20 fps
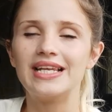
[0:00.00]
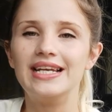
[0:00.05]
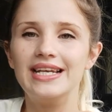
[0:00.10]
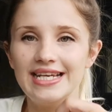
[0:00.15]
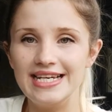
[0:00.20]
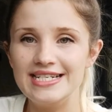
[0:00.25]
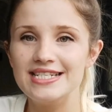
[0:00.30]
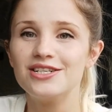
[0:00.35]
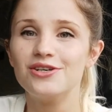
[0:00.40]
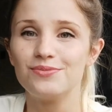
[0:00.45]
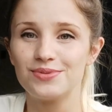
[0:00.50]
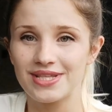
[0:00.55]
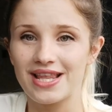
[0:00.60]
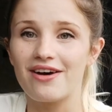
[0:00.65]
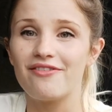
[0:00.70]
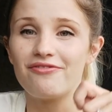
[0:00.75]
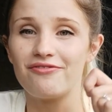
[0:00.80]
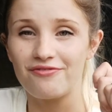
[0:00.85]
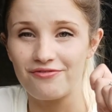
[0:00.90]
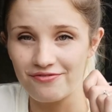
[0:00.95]
leading up to
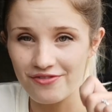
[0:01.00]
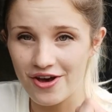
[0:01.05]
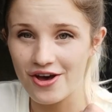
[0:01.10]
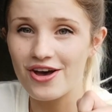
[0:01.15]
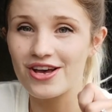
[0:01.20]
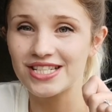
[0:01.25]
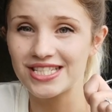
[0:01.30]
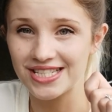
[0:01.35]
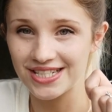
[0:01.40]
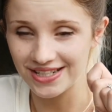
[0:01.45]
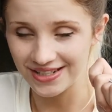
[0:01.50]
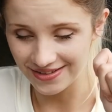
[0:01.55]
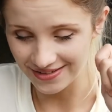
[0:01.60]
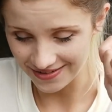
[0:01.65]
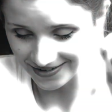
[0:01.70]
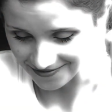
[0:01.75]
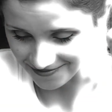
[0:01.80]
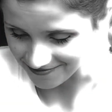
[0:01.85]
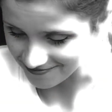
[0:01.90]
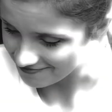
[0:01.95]
that first,
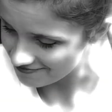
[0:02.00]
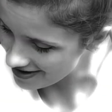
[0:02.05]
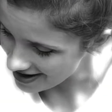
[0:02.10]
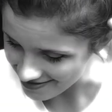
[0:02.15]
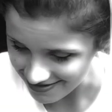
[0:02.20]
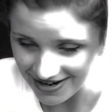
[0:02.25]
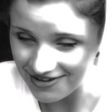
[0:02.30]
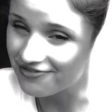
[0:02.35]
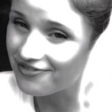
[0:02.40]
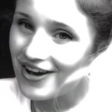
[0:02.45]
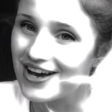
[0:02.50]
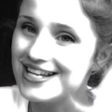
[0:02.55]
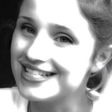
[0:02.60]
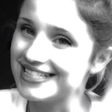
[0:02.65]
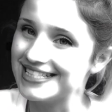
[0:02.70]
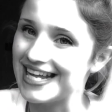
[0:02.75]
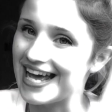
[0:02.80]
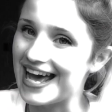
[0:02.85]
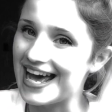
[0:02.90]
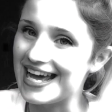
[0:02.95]
very
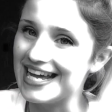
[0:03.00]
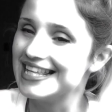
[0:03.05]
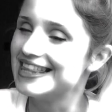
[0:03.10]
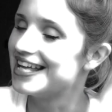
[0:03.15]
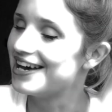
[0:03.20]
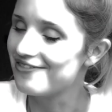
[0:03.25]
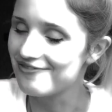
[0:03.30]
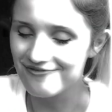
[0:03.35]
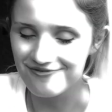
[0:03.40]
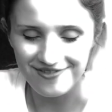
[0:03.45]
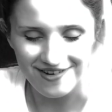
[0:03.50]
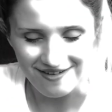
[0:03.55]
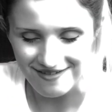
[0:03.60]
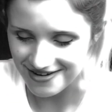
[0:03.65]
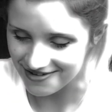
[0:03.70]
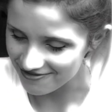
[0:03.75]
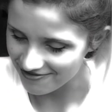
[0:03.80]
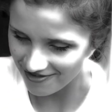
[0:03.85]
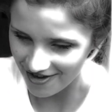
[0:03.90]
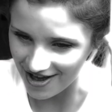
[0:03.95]
first day, that
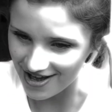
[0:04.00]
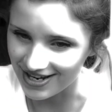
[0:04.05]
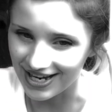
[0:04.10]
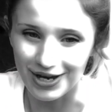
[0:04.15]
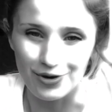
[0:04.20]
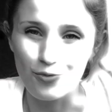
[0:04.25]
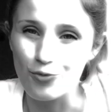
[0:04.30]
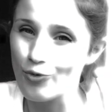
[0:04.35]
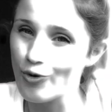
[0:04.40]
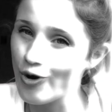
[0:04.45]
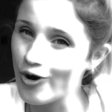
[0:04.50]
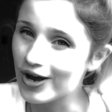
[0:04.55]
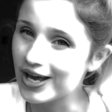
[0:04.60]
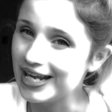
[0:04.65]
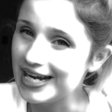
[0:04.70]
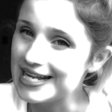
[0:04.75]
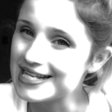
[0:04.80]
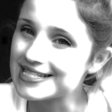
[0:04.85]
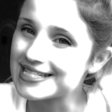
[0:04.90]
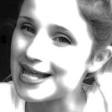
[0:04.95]
very first, like
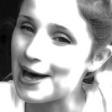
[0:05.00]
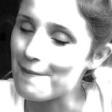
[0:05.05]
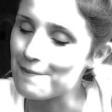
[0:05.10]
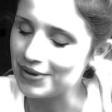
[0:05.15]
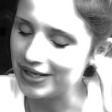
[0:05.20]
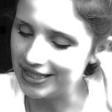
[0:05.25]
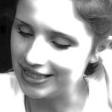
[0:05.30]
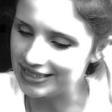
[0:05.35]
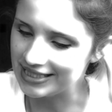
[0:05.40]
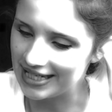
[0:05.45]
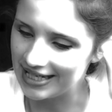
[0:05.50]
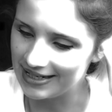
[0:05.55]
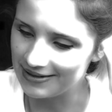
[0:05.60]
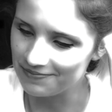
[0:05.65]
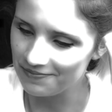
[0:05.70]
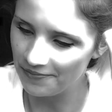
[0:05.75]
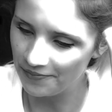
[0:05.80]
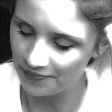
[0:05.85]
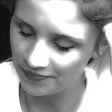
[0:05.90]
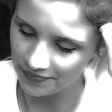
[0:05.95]
walking into that
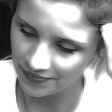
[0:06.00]
building,